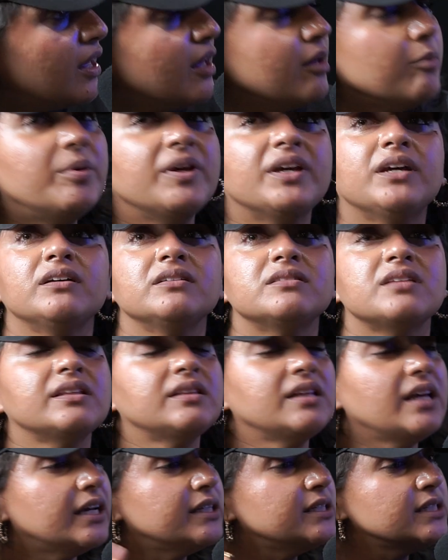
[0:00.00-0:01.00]
Because at
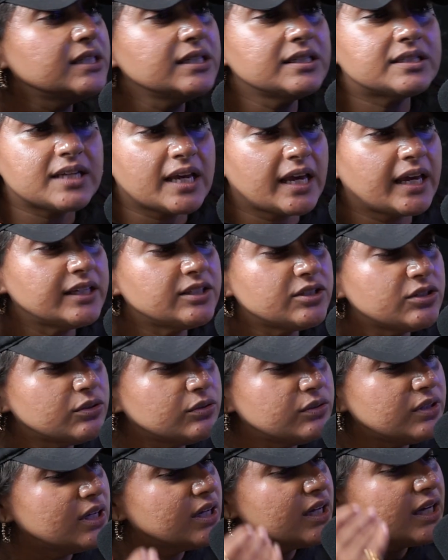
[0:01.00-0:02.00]
the end of the day,
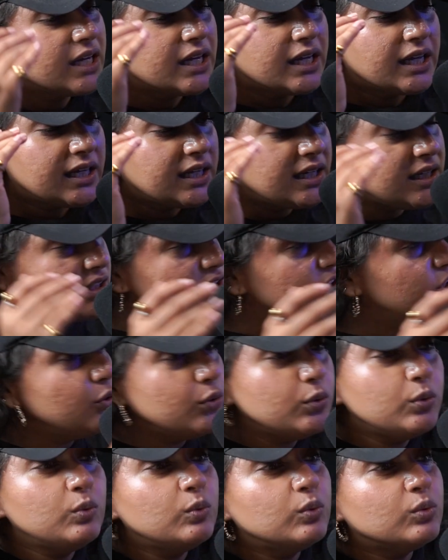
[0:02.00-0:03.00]
dude,
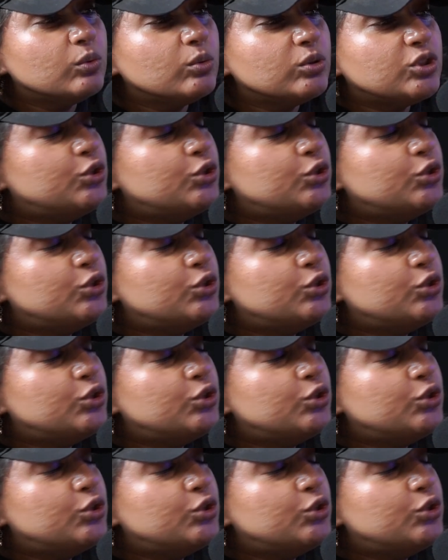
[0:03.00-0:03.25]
you